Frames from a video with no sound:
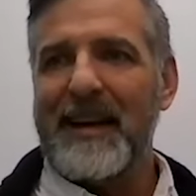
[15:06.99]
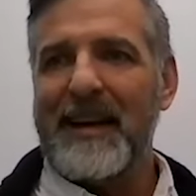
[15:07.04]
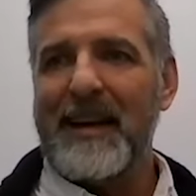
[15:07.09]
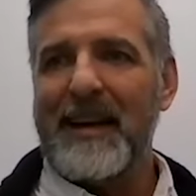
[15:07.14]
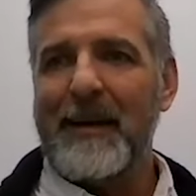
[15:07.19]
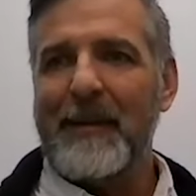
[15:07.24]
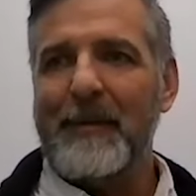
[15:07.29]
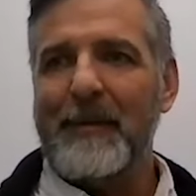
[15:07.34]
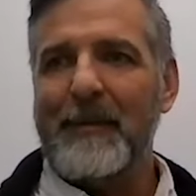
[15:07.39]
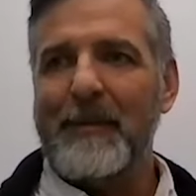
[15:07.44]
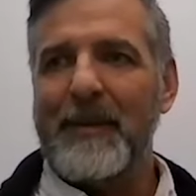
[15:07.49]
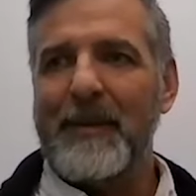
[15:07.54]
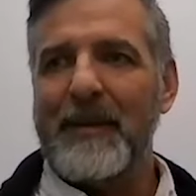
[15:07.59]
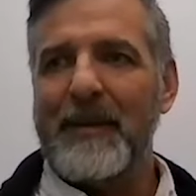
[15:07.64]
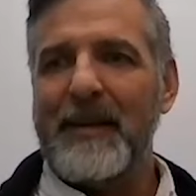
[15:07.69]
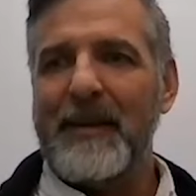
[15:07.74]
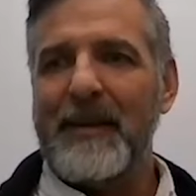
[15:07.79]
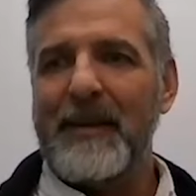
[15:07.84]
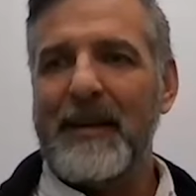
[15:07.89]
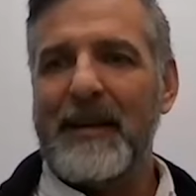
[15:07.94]
am
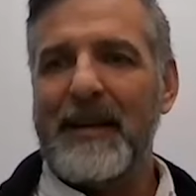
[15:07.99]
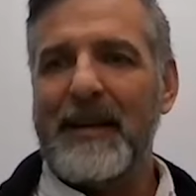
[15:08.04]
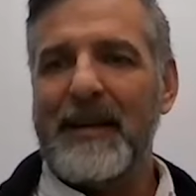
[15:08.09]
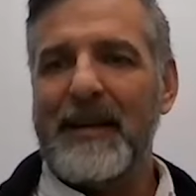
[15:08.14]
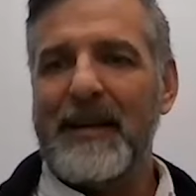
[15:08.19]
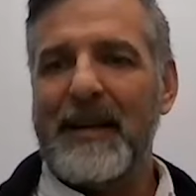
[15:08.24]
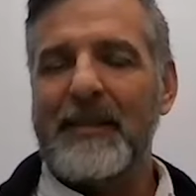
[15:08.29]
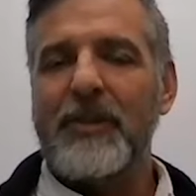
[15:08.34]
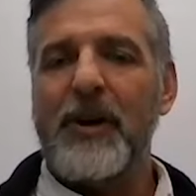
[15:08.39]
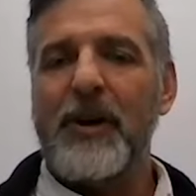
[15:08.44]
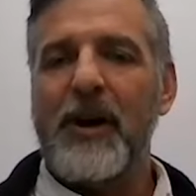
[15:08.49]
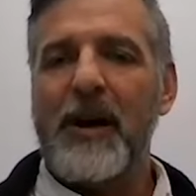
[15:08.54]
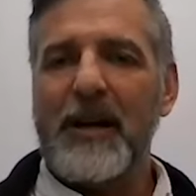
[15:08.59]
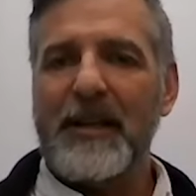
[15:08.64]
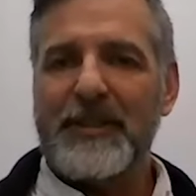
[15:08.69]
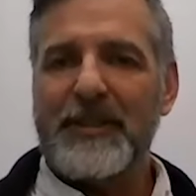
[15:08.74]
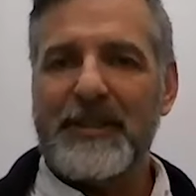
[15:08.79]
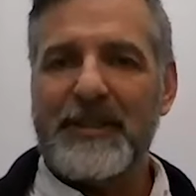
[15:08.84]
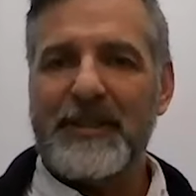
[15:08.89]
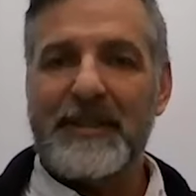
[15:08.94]

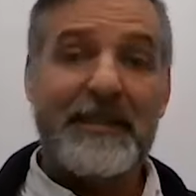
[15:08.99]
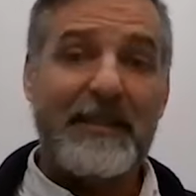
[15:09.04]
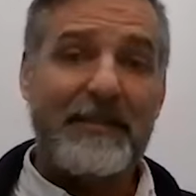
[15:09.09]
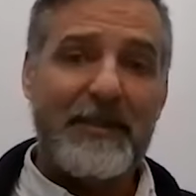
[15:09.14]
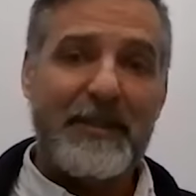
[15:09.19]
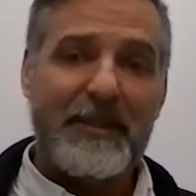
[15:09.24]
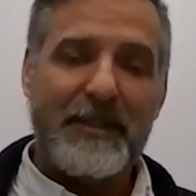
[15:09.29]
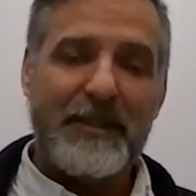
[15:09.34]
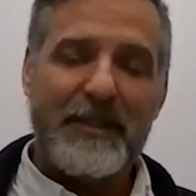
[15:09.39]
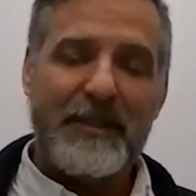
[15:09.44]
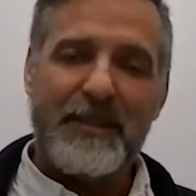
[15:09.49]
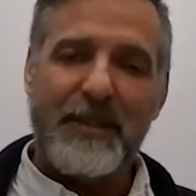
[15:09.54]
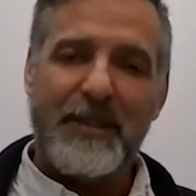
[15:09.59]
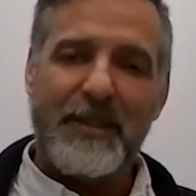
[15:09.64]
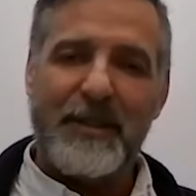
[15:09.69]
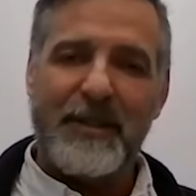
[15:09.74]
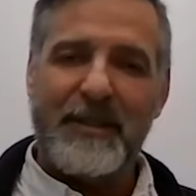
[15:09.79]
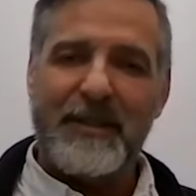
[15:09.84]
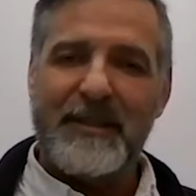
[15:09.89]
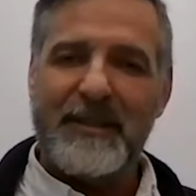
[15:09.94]
cautious, even
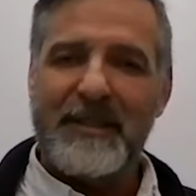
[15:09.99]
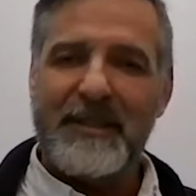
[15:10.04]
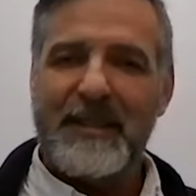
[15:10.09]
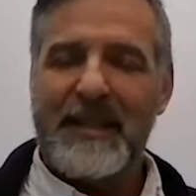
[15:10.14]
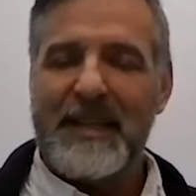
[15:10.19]
concerned,